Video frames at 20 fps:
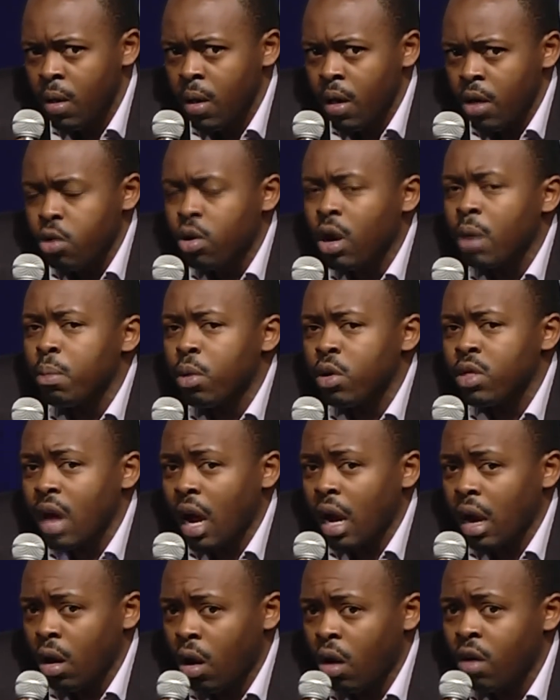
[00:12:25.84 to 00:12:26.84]
you can both
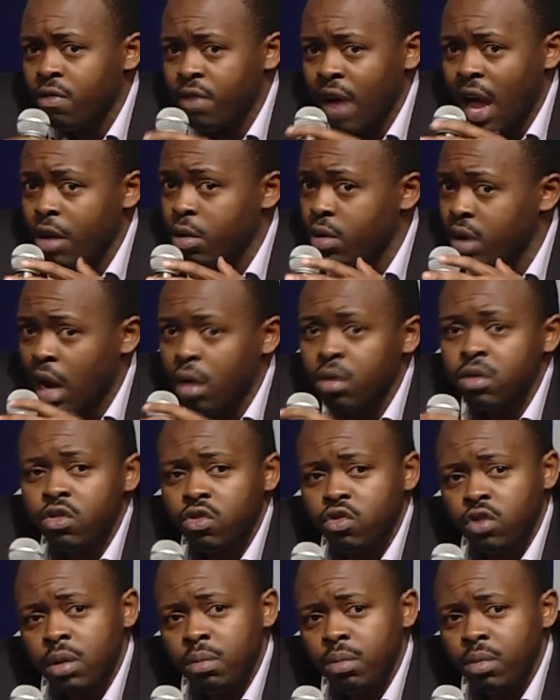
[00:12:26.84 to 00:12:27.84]
unlock value
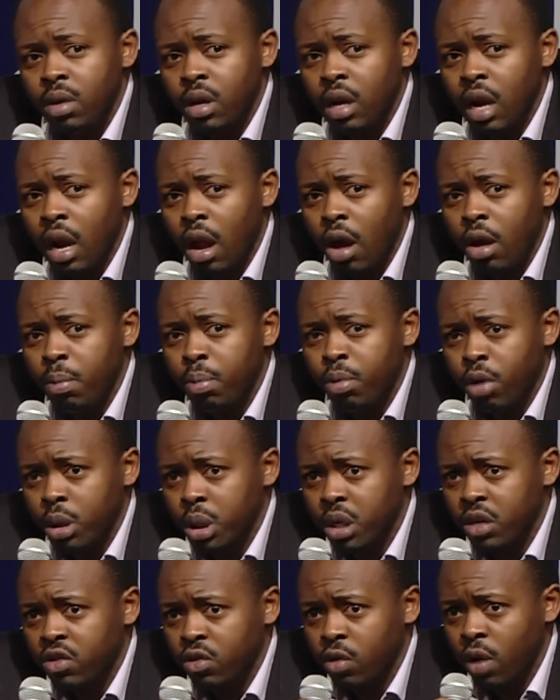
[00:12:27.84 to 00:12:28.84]
downstream in allowing
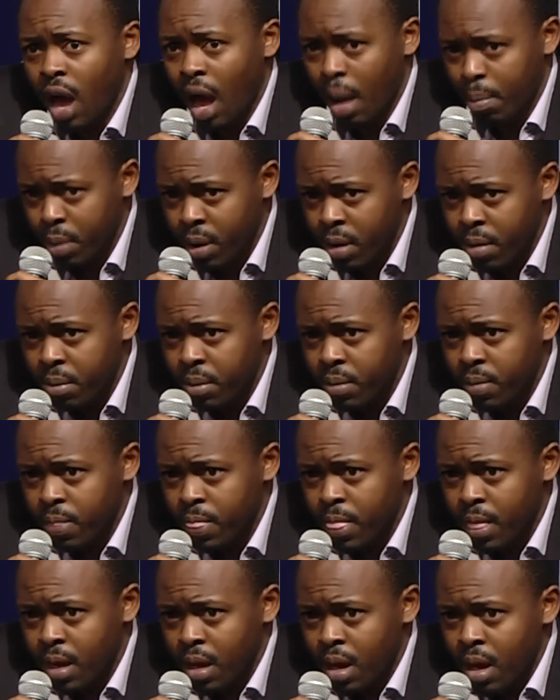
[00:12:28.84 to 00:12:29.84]
projects to happen,
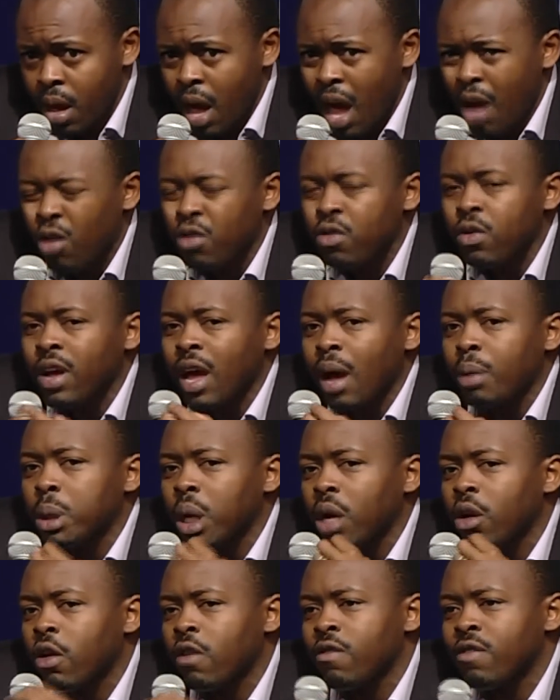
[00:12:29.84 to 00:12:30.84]
and also capture a
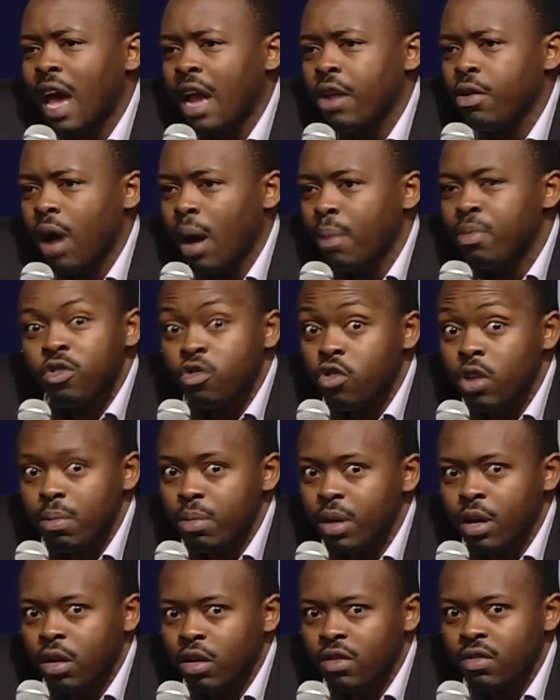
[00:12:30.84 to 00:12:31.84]
lot of value upstream
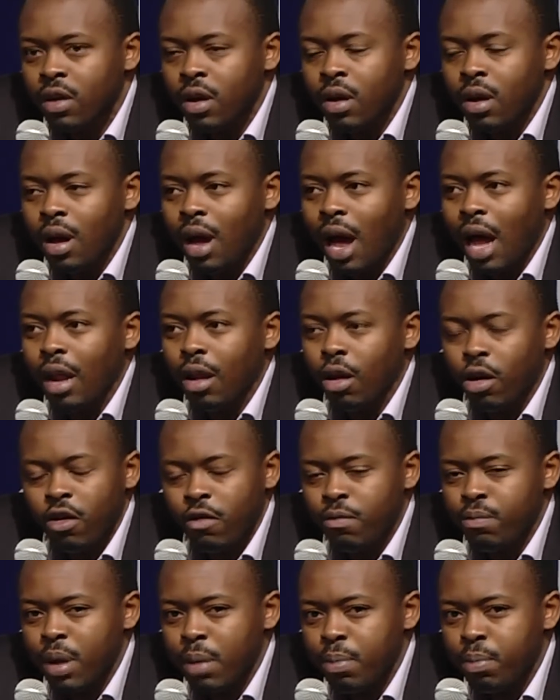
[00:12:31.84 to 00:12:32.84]
because a lot
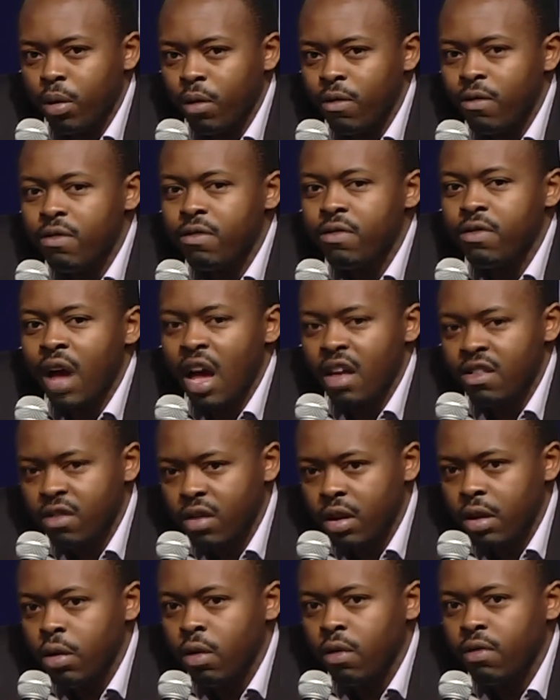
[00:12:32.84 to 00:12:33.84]
of people
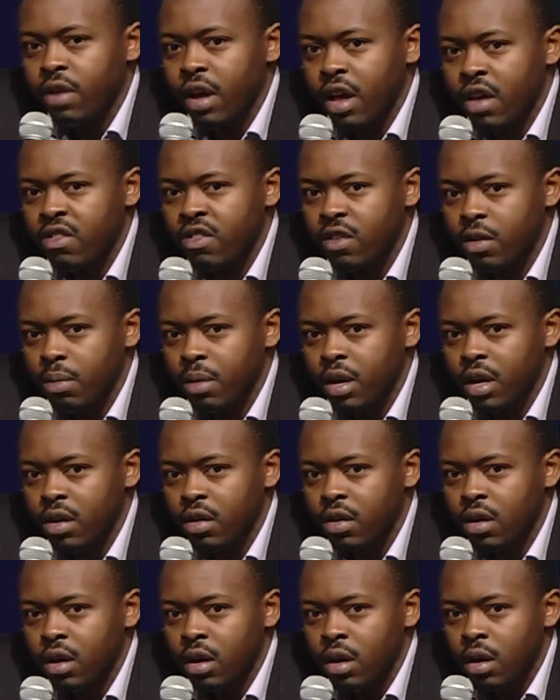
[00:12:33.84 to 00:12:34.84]
vastly overestimate
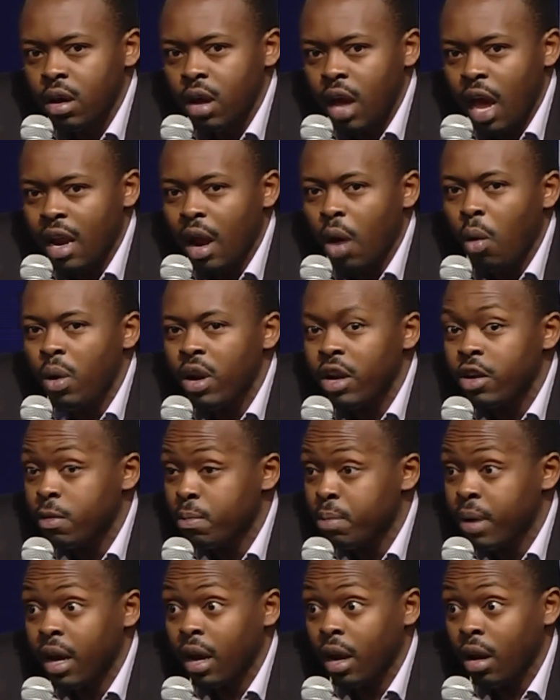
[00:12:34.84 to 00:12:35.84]
and are willing to
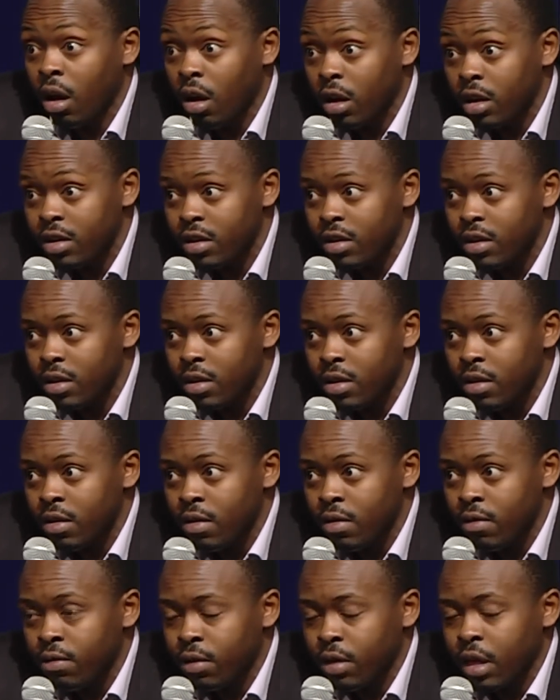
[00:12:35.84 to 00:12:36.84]
pay a lot
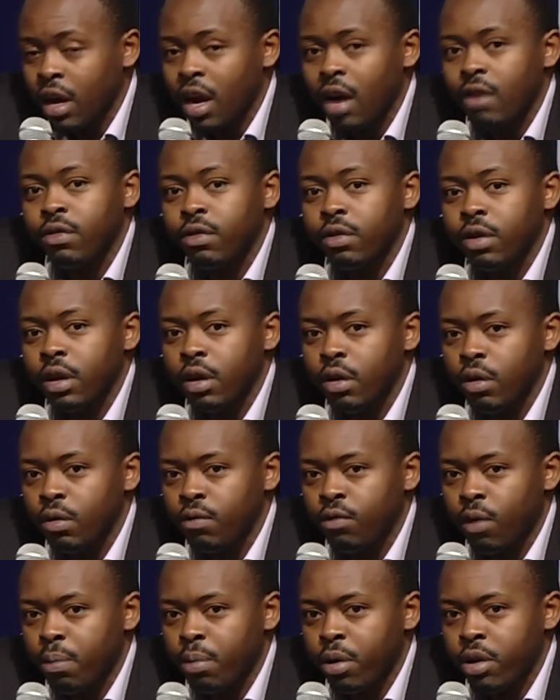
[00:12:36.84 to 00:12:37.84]
for the coverage,
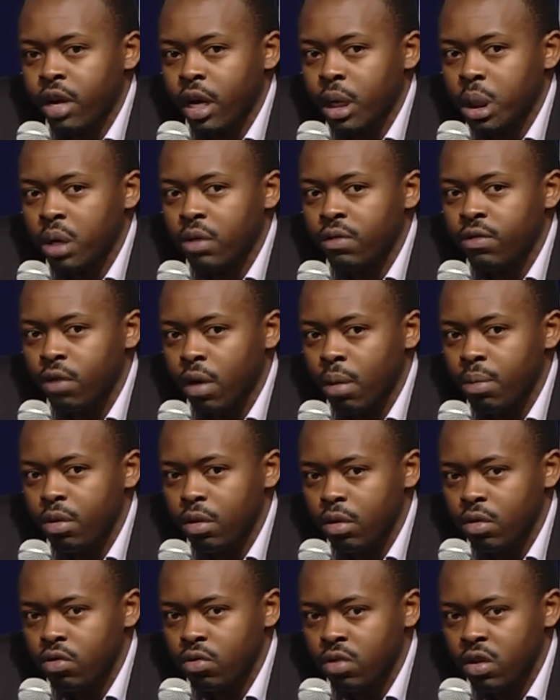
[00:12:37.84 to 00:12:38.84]
for protection from
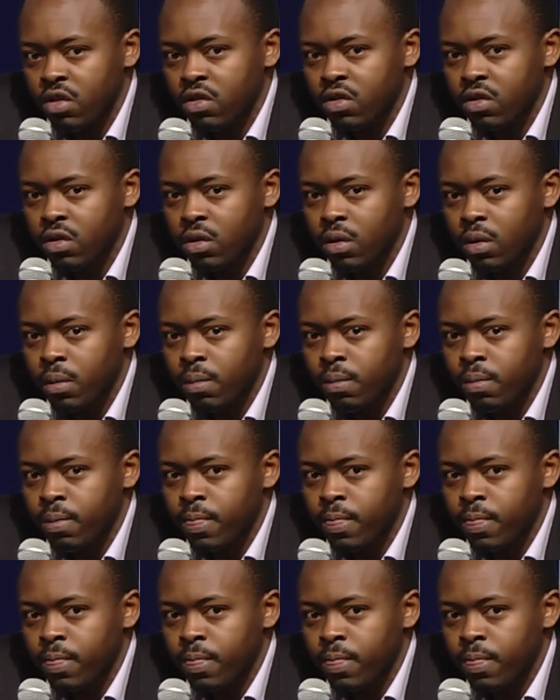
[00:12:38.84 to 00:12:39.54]
those risks.